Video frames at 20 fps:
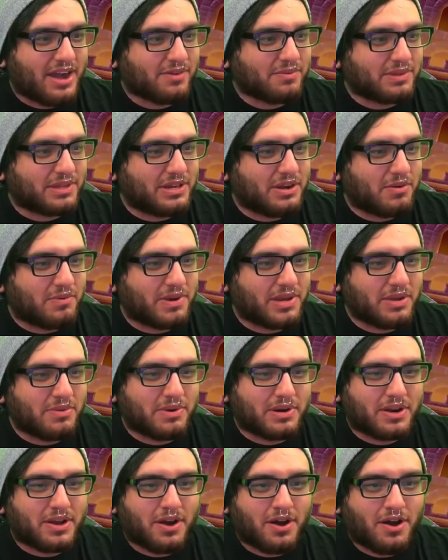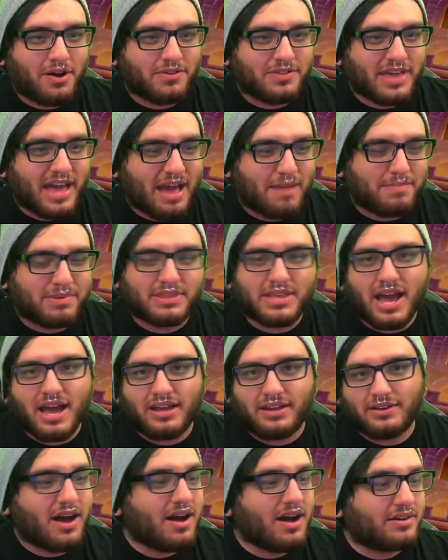I don't really know what you would call that, but
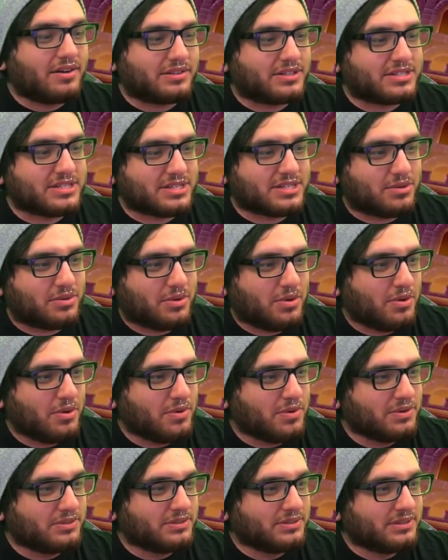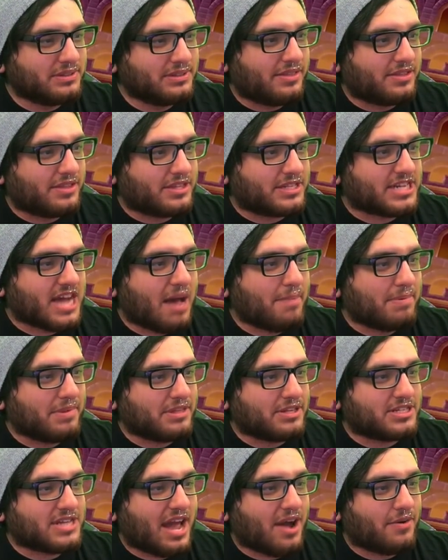that, oh, it looks so cool. And then the top of
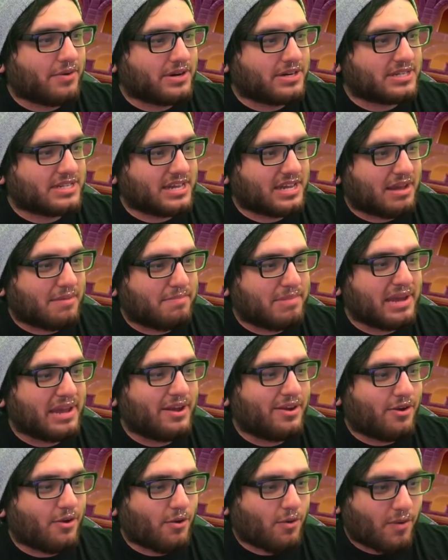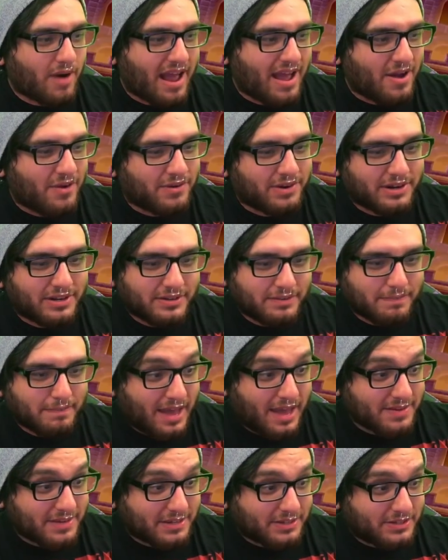the tower is like a big crown.
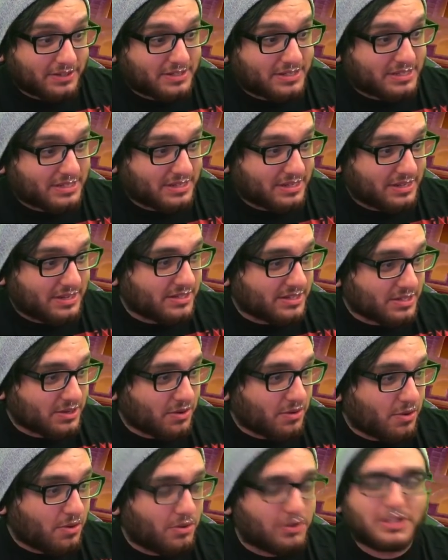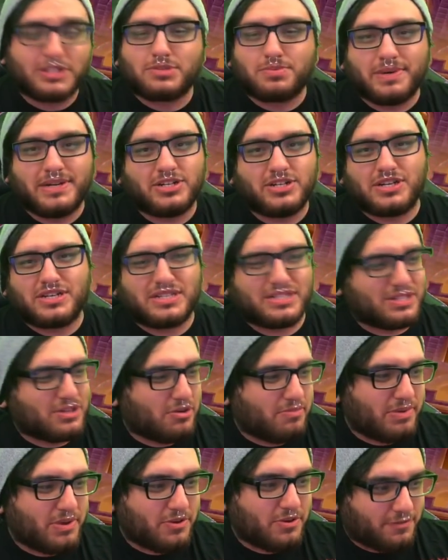I think it looks so cool. This region is
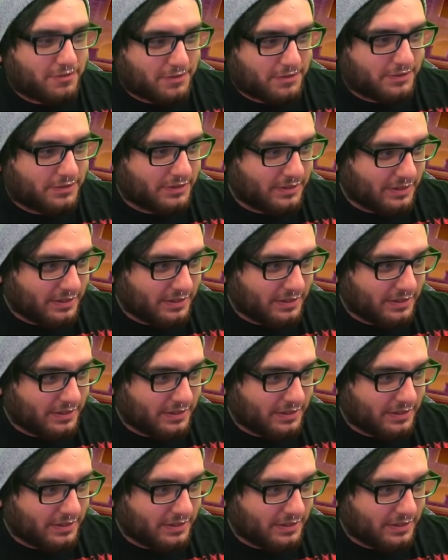so beautiful.